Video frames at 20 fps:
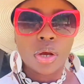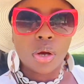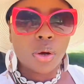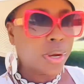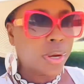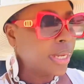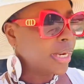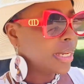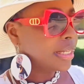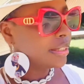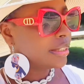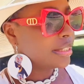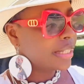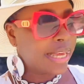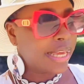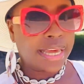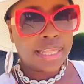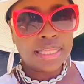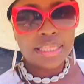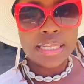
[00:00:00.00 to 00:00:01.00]
Going in
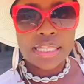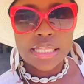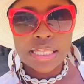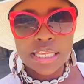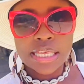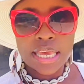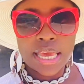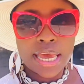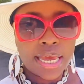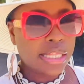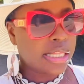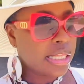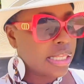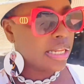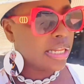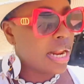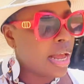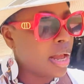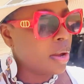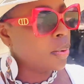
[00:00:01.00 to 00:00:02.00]
to get the
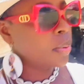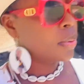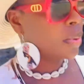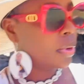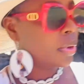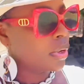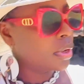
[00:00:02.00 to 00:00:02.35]
tickets now.